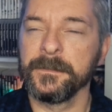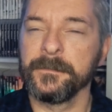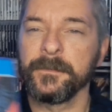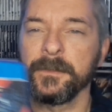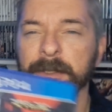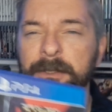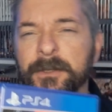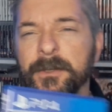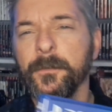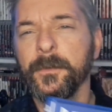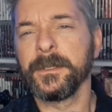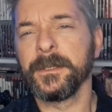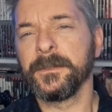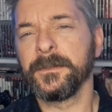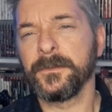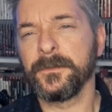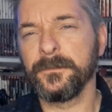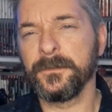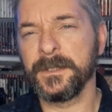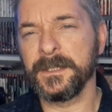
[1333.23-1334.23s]
you know when they
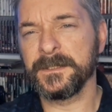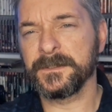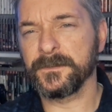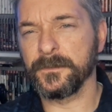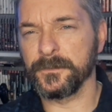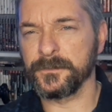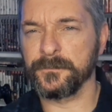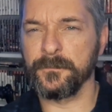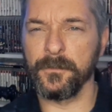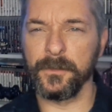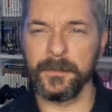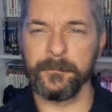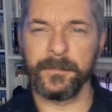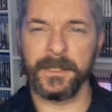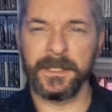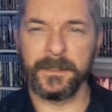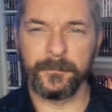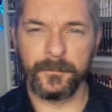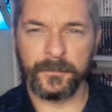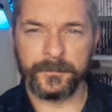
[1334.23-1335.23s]
do these sort of scrolling
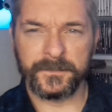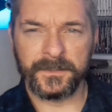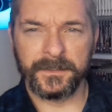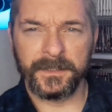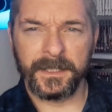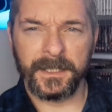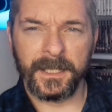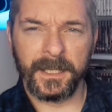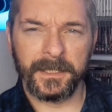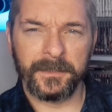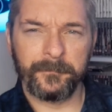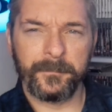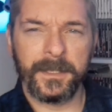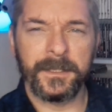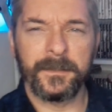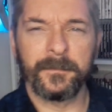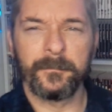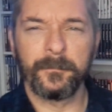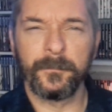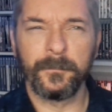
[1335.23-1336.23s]
beat 'em ups and they kind of
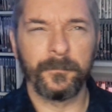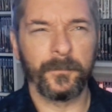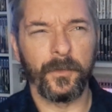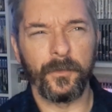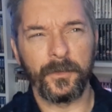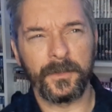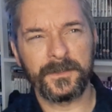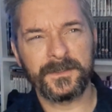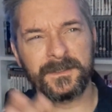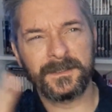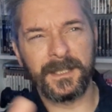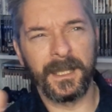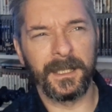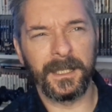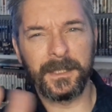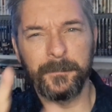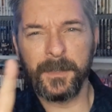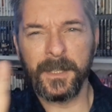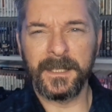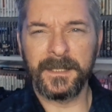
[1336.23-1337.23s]
make them look
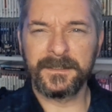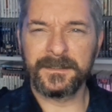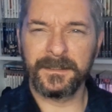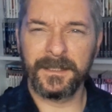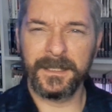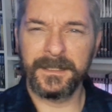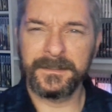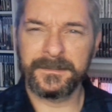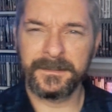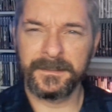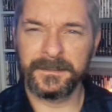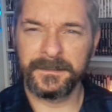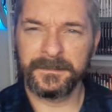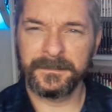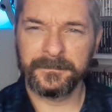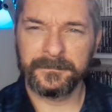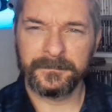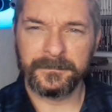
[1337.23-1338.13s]
slightly pixelated.